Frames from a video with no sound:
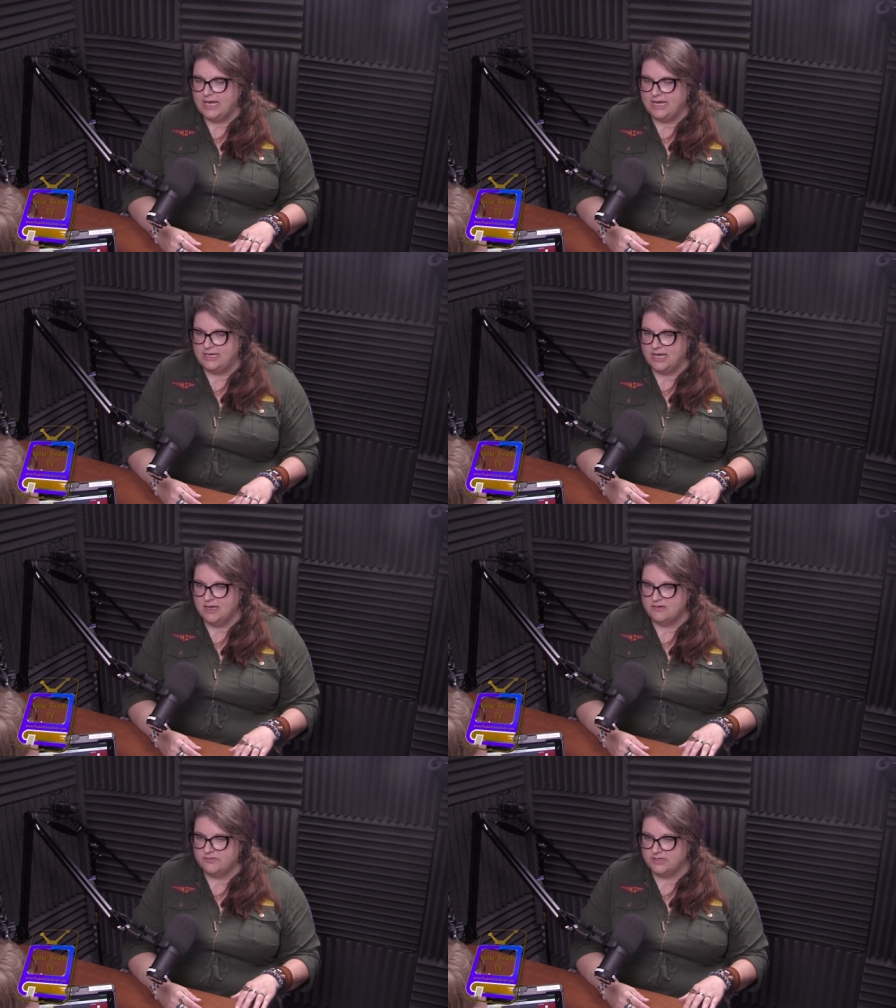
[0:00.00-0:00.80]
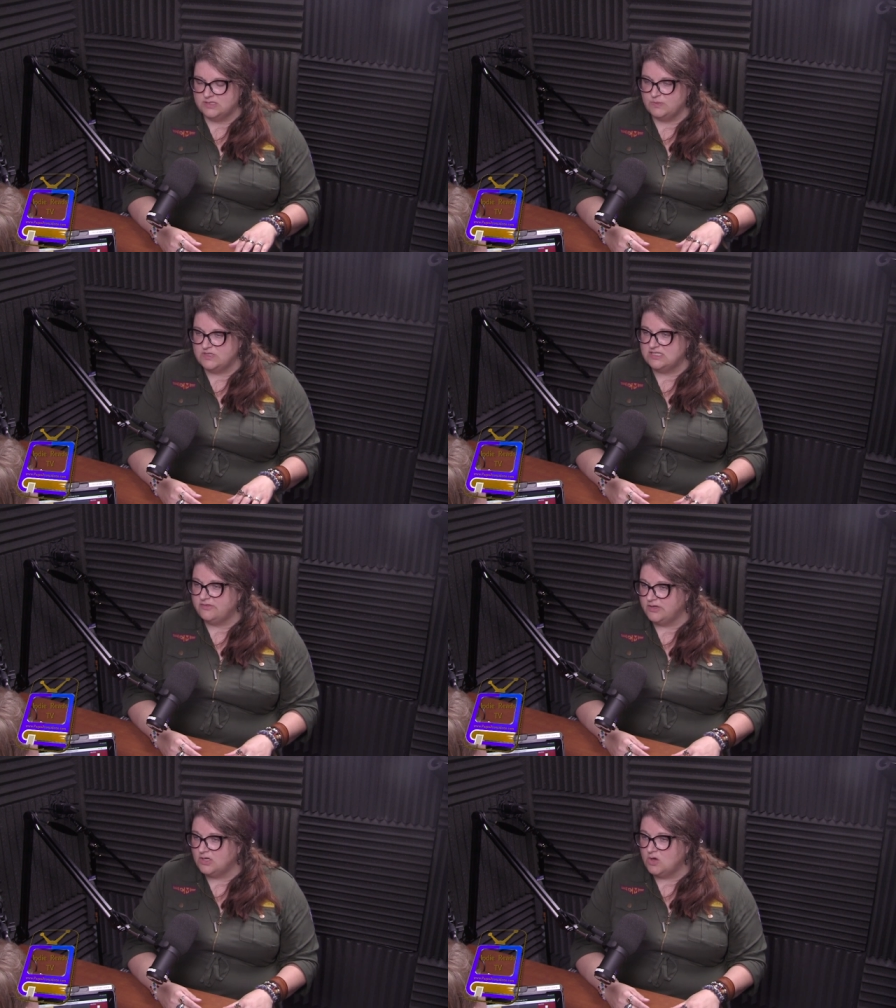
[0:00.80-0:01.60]
and have a
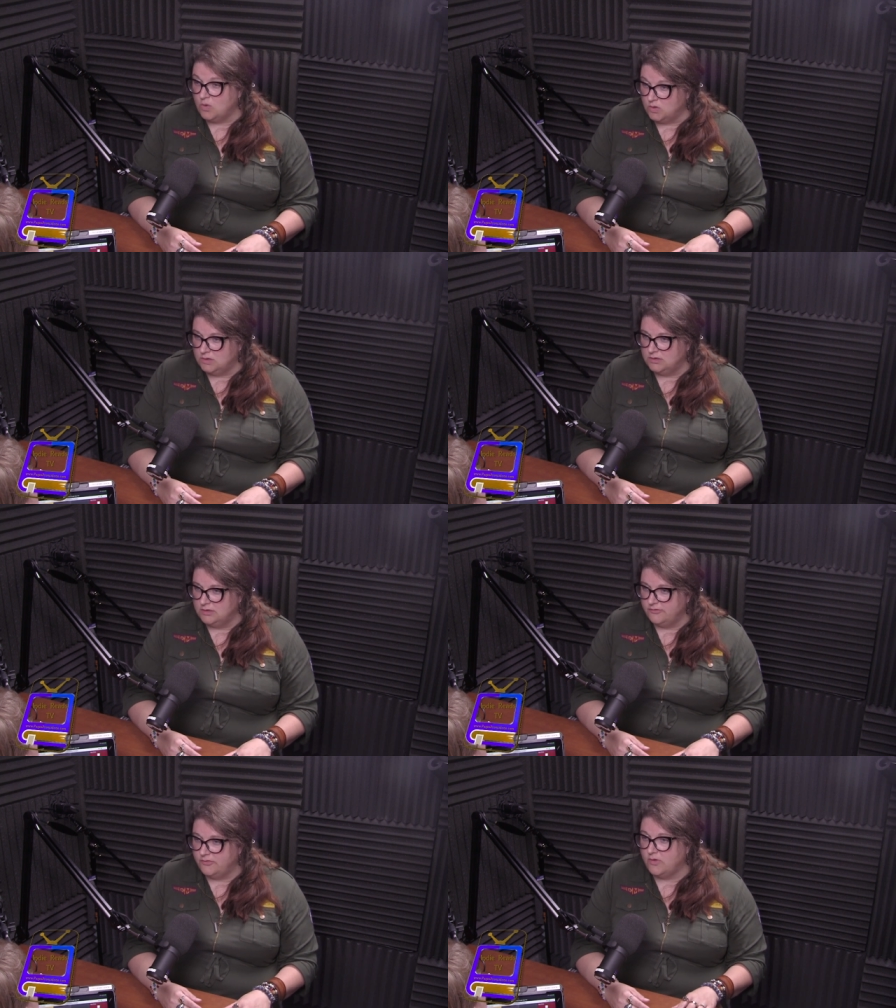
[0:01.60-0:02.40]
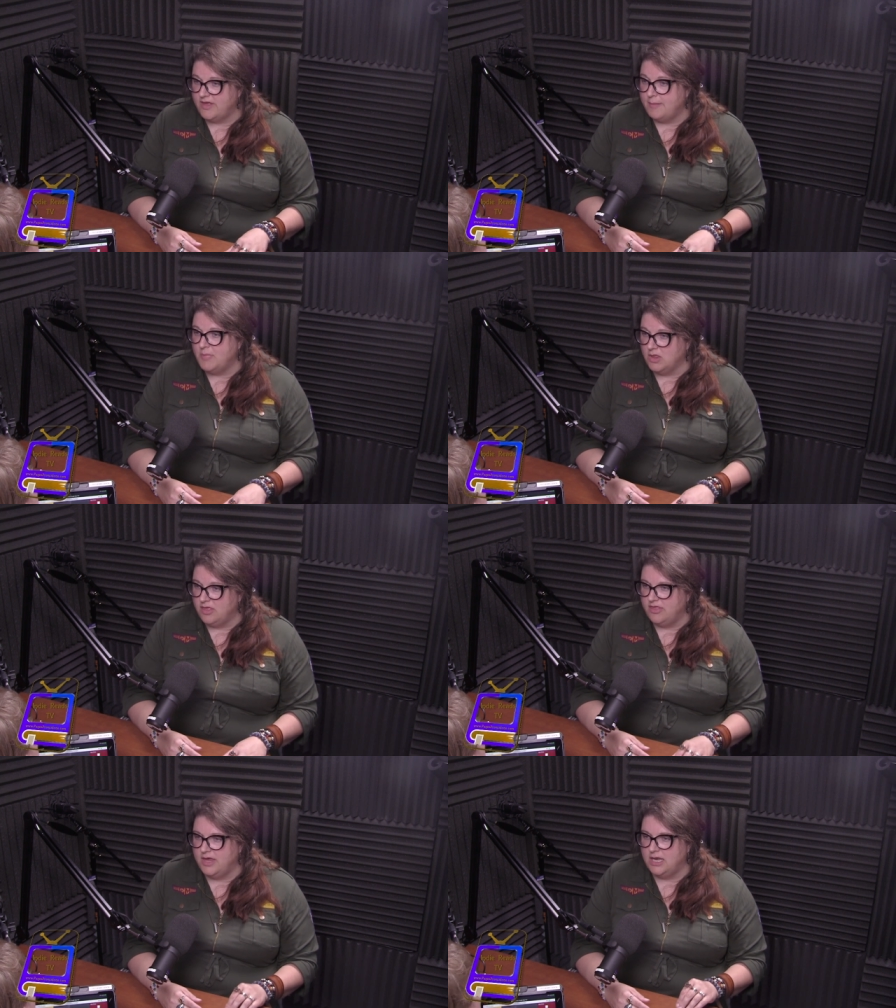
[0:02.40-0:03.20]
specific goal for that
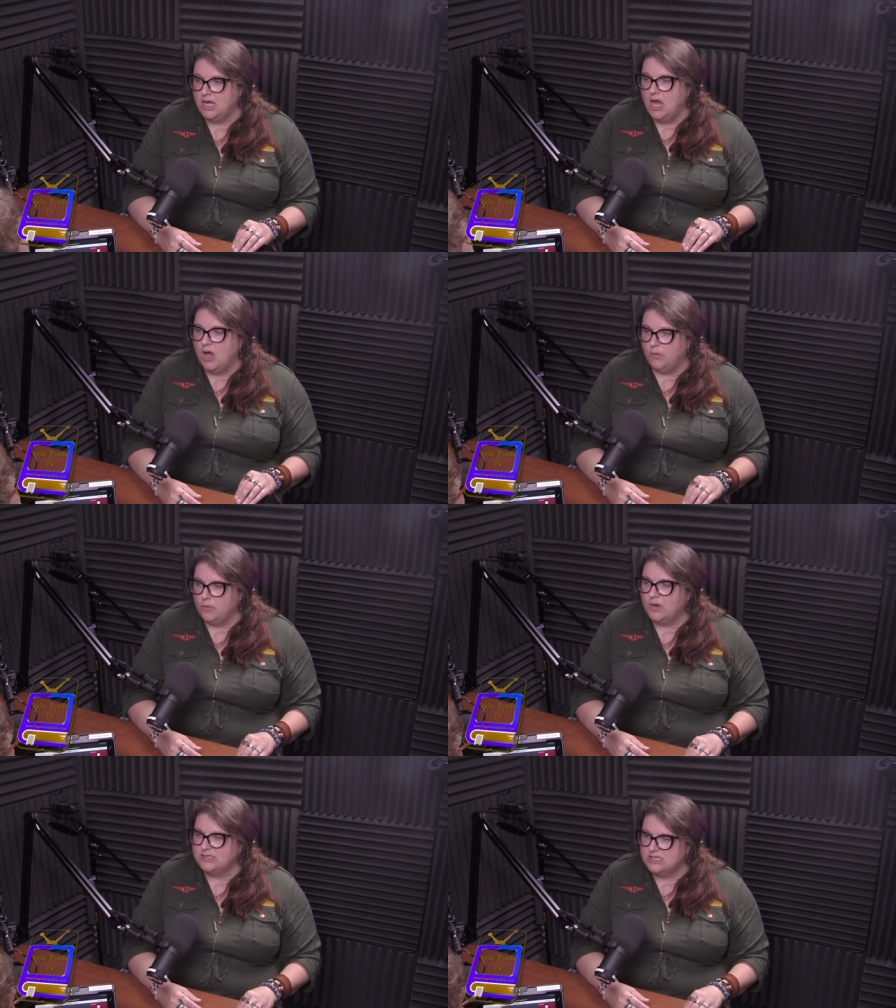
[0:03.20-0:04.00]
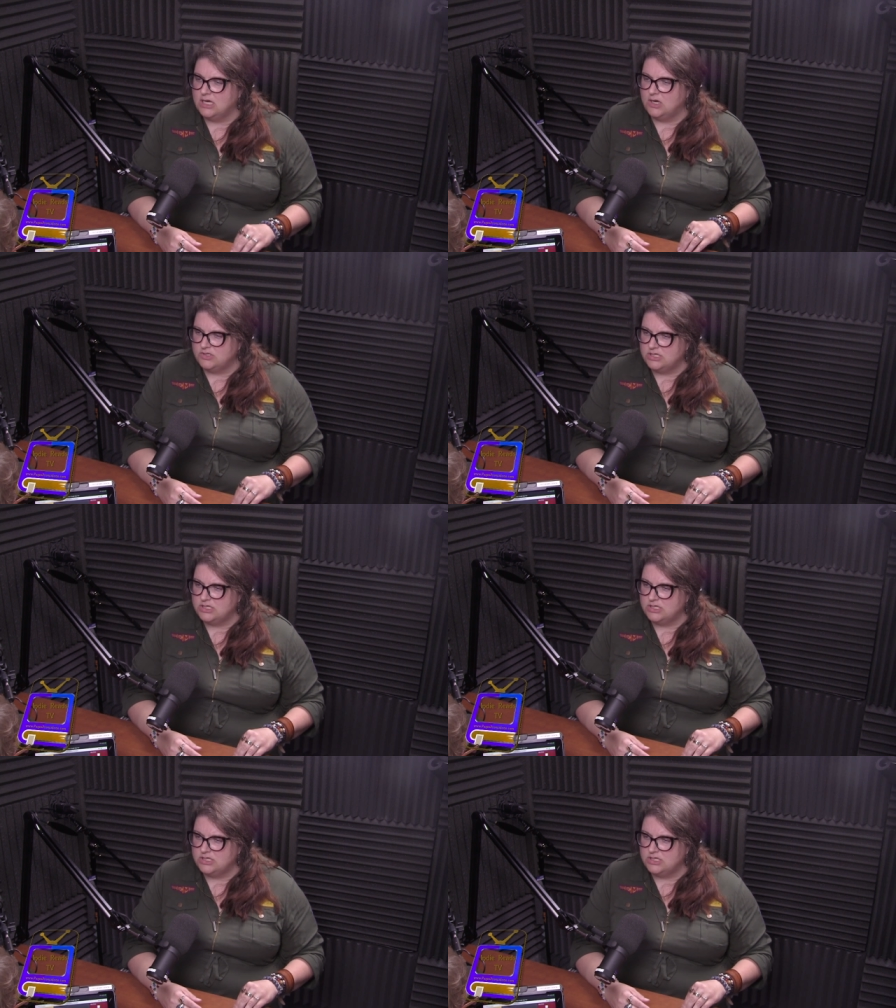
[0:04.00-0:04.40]
month that we so, want to,